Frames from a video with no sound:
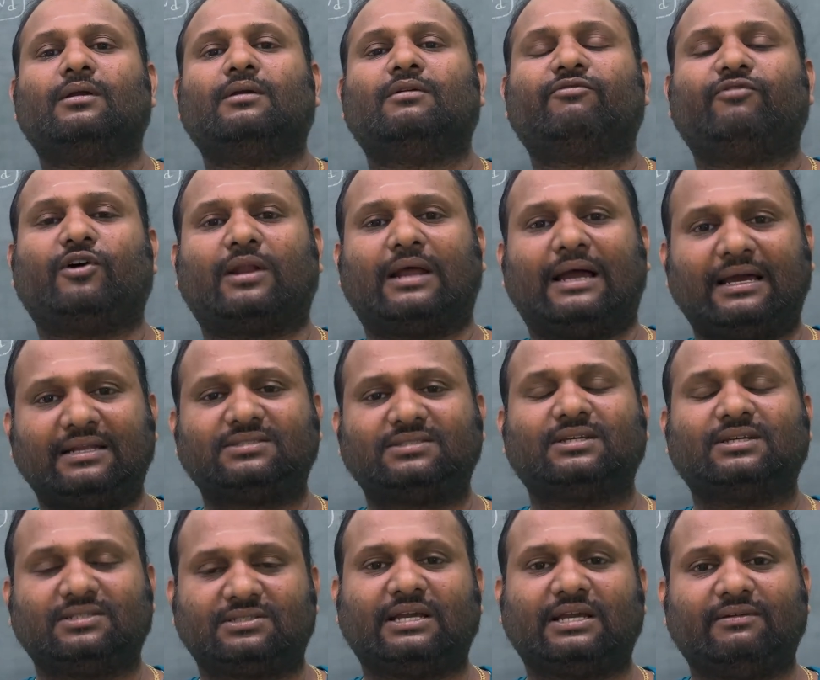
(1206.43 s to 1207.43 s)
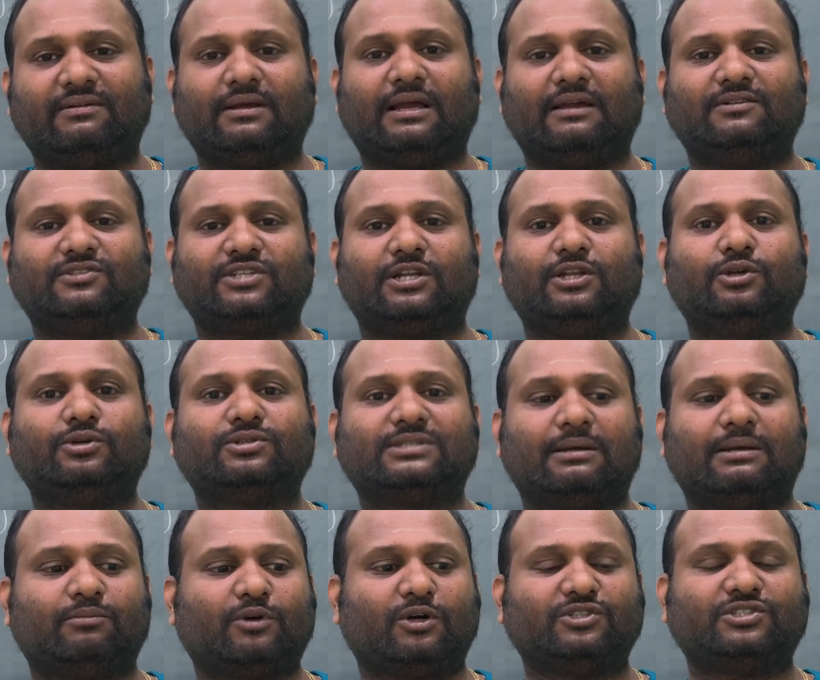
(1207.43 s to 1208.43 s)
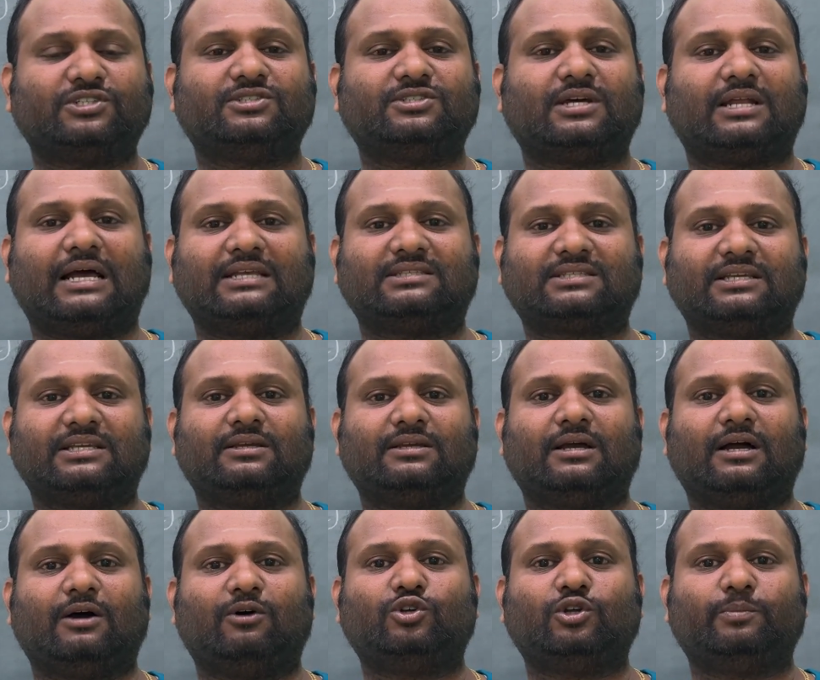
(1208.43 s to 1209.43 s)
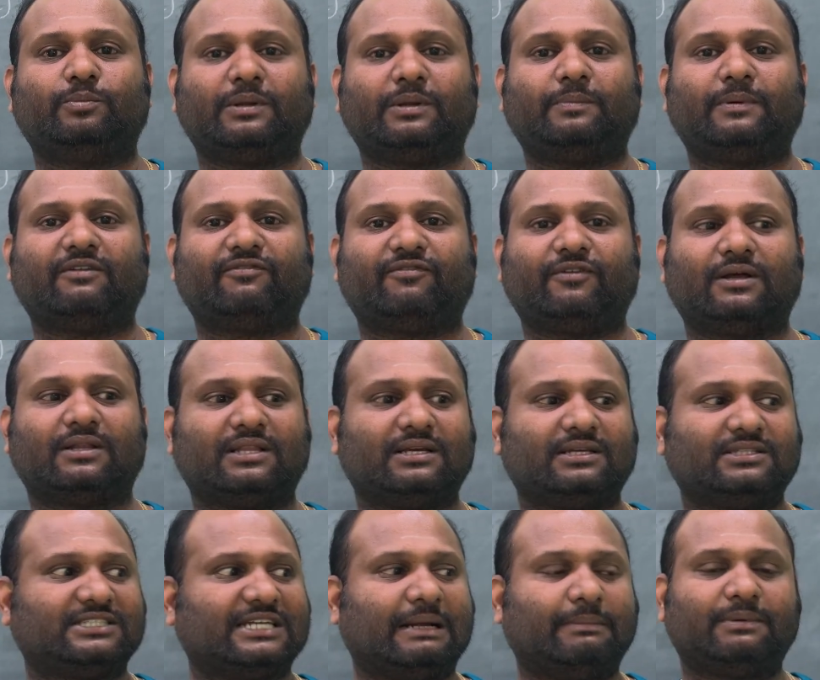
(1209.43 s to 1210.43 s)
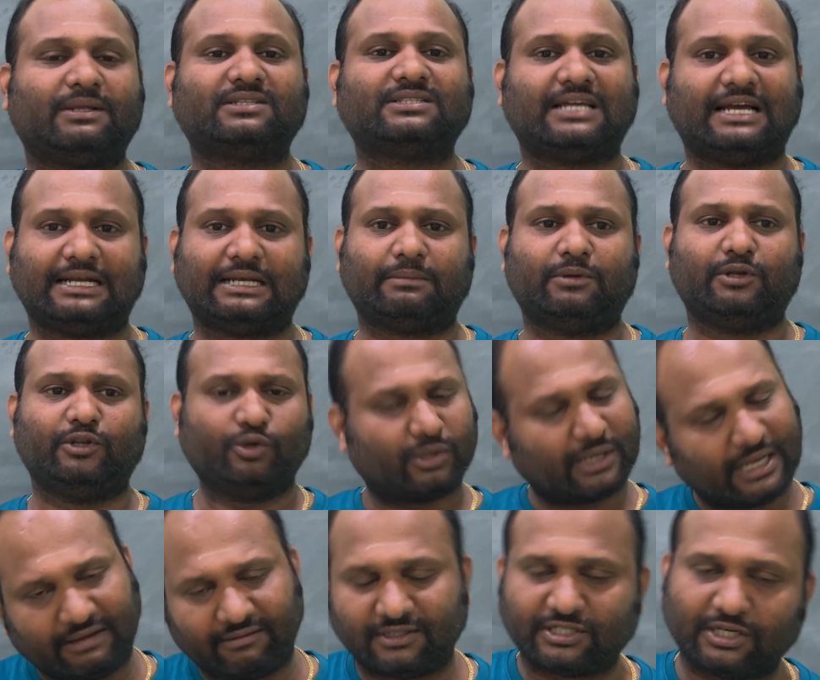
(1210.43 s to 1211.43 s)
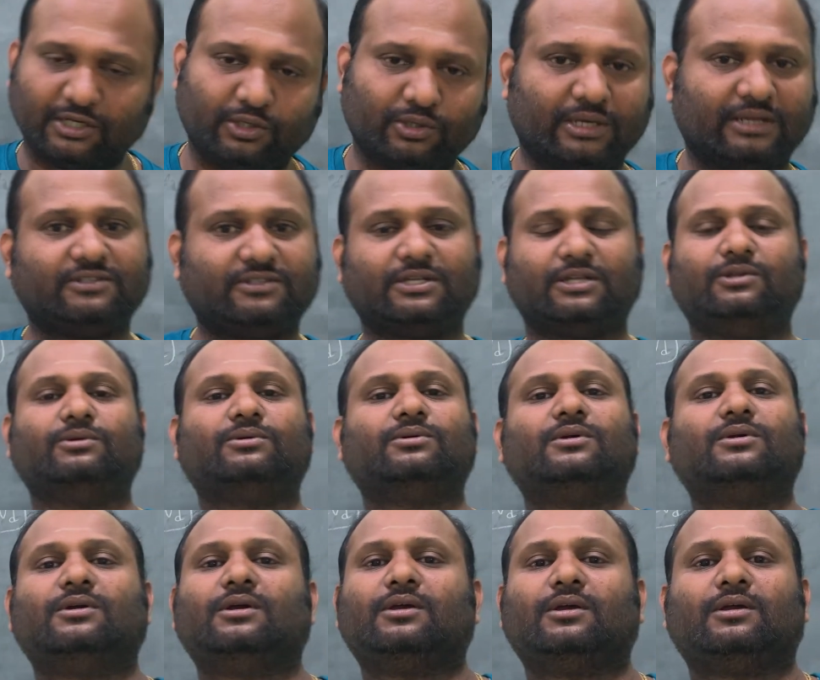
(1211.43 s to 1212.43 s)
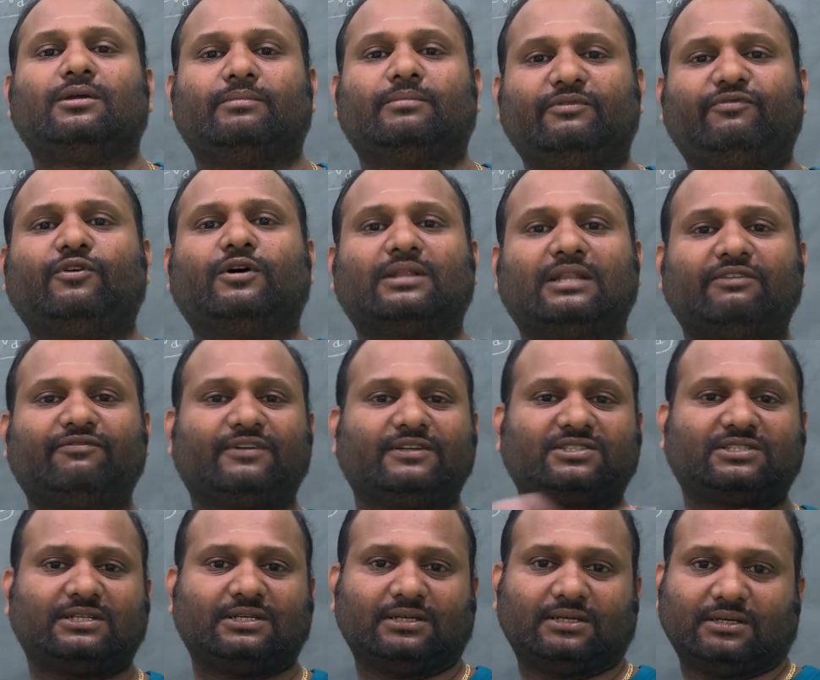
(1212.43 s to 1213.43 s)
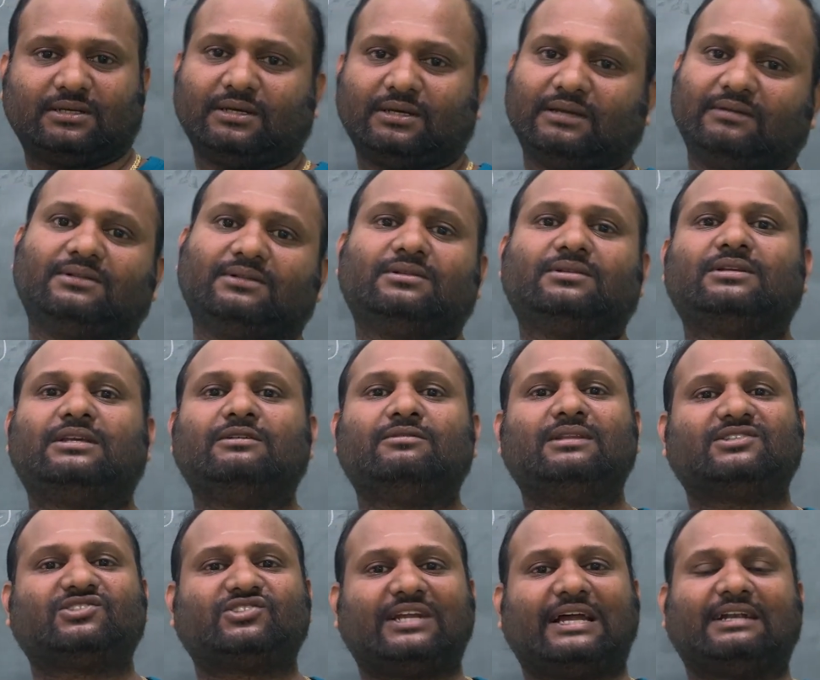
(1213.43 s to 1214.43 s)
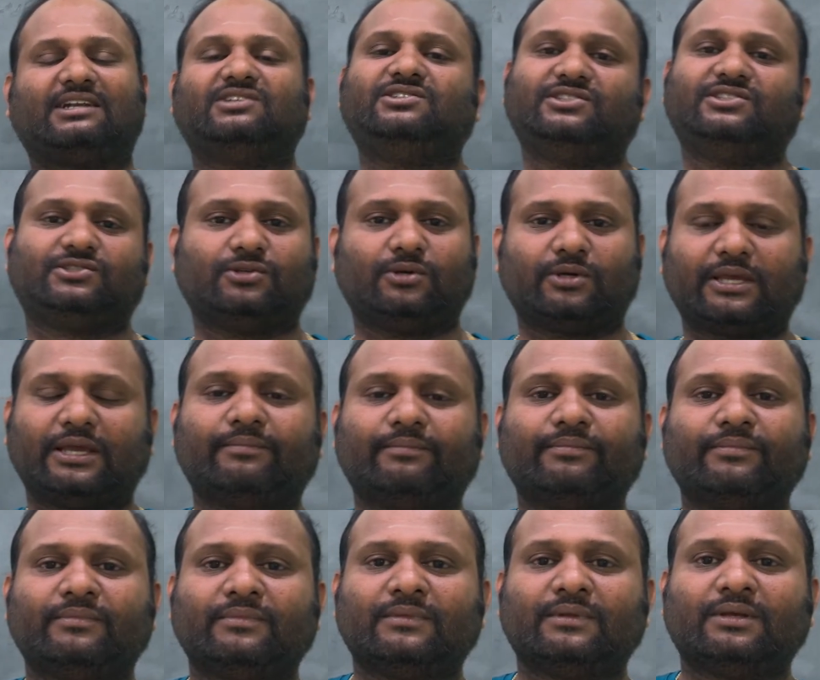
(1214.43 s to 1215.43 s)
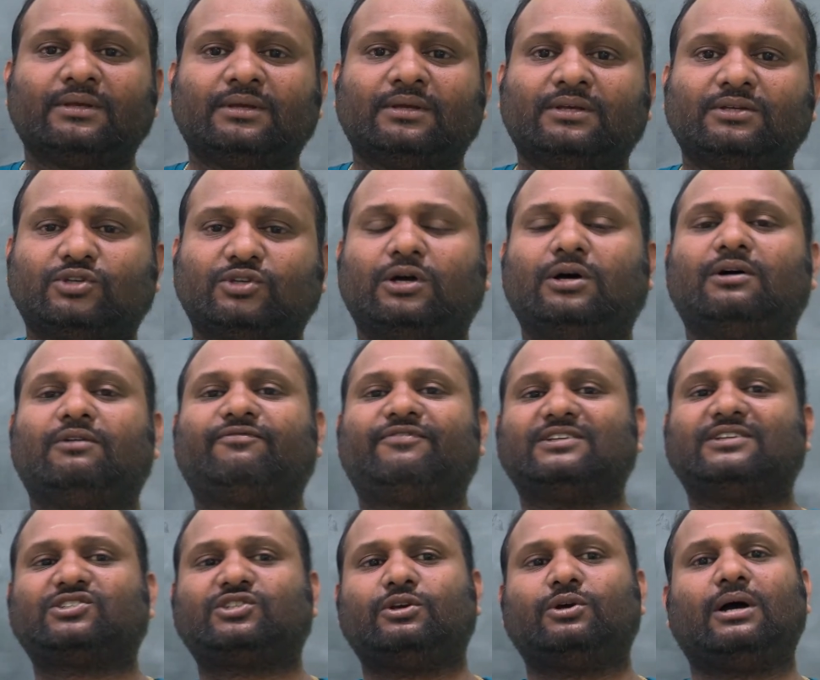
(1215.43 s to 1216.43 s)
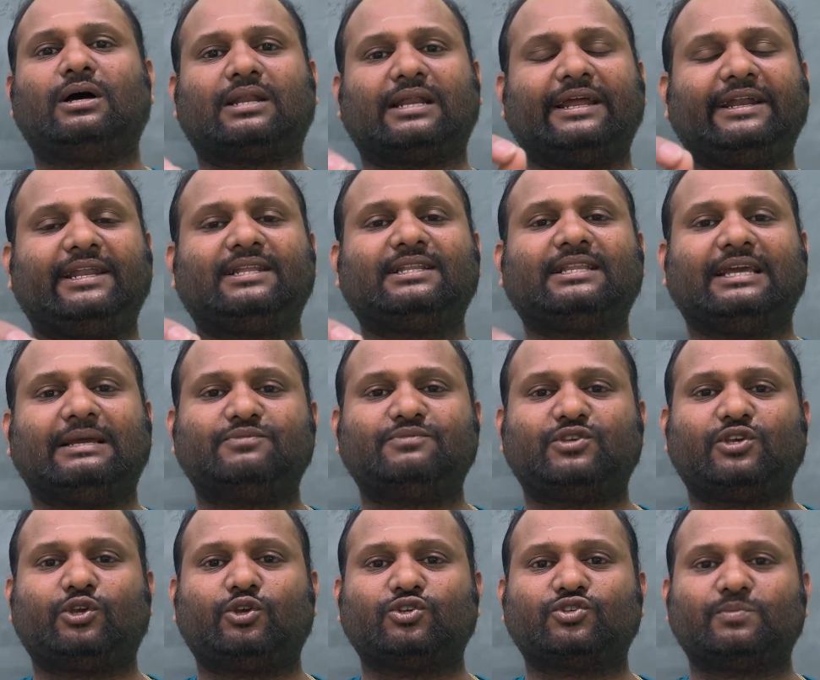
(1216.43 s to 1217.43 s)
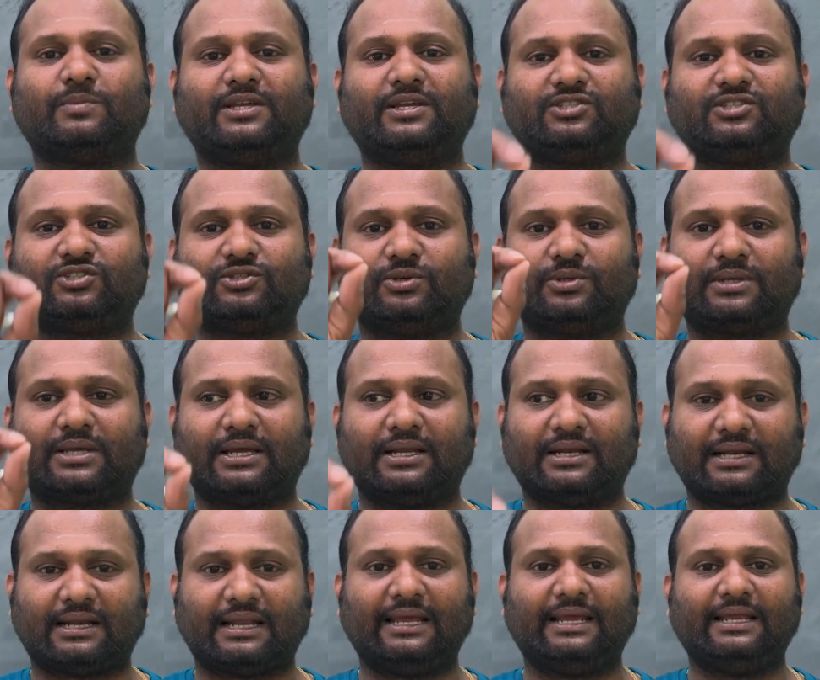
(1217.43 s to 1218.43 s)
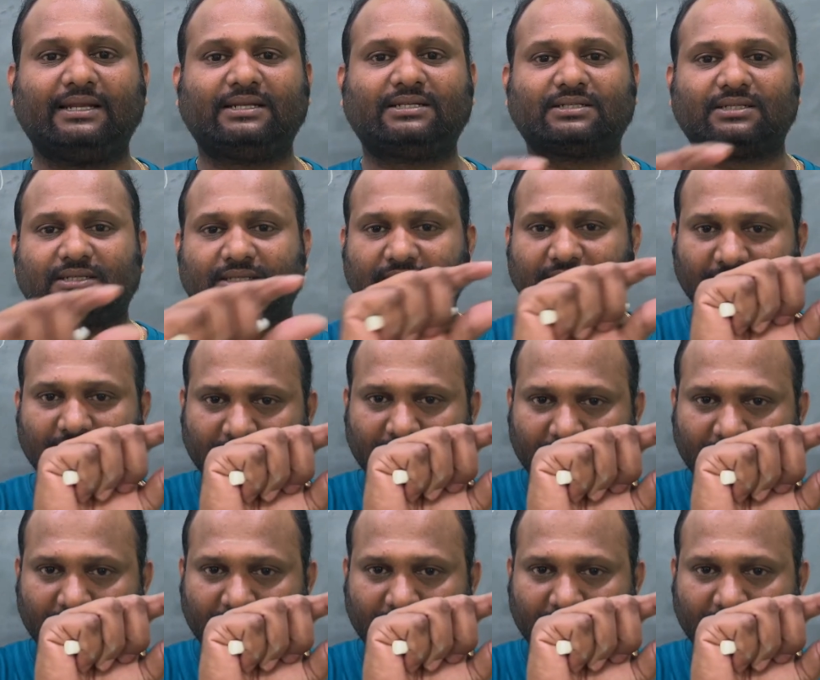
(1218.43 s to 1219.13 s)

answers, I will tell you. Some questions are asking how to prepare for the chapters atom and nuclear. I will tell you. Before that, first I give the strategies. Okay. So first you are writing the MCQs, means you can write the